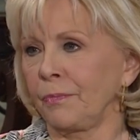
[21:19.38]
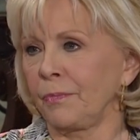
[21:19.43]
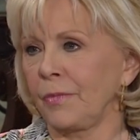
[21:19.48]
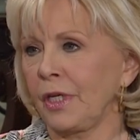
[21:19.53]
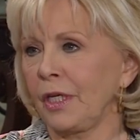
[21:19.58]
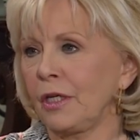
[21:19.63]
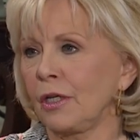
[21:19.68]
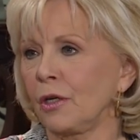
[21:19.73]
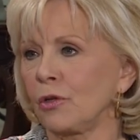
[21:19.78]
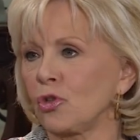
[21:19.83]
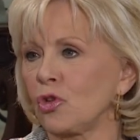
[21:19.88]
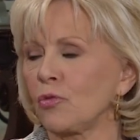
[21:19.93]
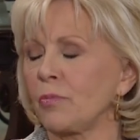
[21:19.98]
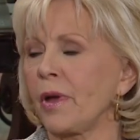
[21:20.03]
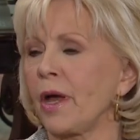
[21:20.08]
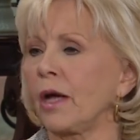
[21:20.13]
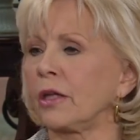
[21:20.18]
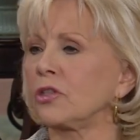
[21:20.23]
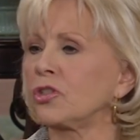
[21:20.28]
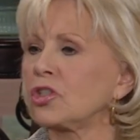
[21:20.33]
He goes oh, yeah.
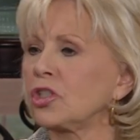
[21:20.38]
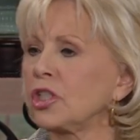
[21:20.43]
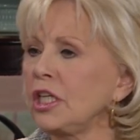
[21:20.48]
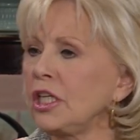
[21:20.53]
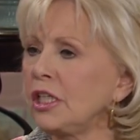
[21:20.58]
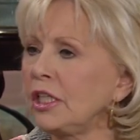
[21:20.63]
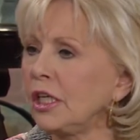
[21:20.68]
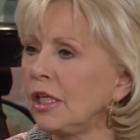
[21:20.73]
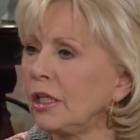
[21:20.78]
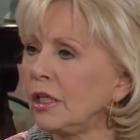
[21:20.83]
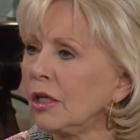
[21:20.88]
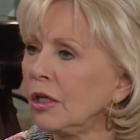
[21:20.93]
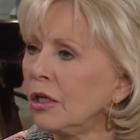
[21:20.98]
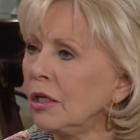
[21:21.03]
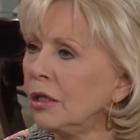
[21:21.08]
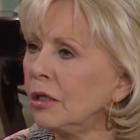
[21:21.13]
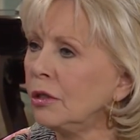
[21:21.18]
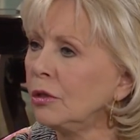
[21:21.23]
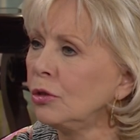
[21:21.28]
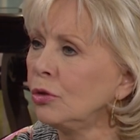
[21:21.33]
about seeking
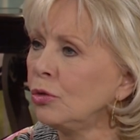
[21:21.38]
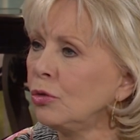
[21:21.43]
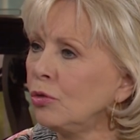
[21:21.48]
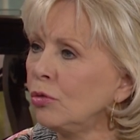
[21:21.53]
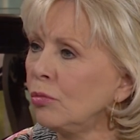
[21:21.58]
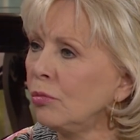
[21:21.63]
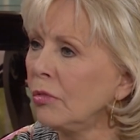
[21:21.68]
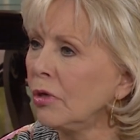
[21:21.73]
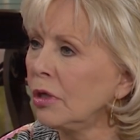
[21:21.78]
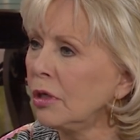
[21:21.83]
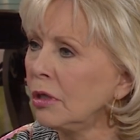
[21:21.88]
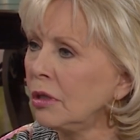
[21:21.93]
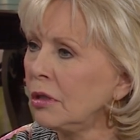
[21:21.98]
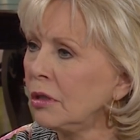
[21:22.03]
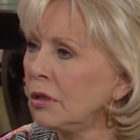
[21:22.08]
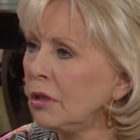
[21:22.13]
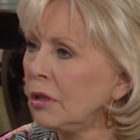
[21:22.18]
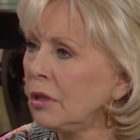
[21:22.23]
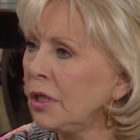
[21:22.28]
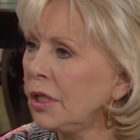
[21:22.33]
whom
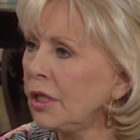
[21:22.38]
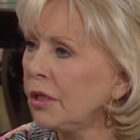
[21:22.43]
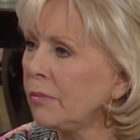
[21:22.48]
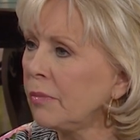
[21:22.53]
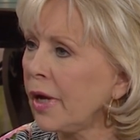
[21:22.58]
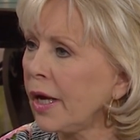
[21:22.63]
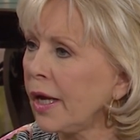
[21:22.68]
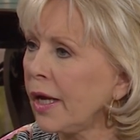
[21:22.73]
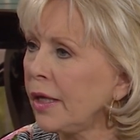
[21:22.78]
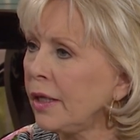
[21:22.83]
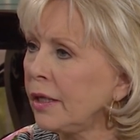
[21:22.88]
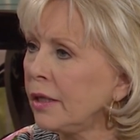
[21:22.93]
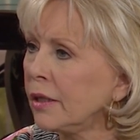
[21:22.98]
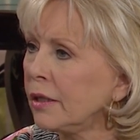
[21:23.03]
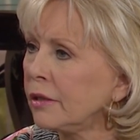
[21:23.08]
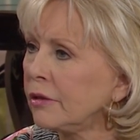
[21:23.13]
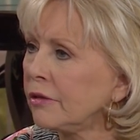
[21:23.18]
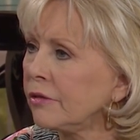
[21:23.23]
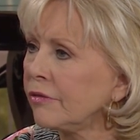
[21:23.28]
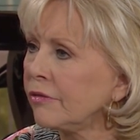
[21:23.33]
he may
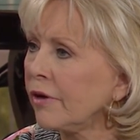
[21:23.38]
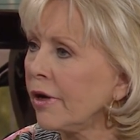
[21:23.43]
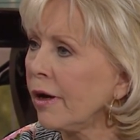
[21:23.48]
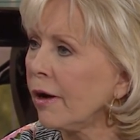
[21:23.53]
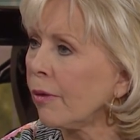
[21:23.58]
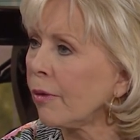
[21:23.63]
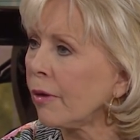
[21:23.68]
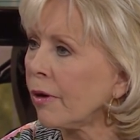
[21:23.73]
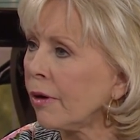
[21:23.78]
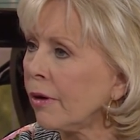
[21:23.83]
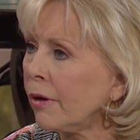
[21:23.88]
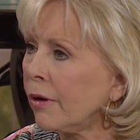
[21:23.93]
devour.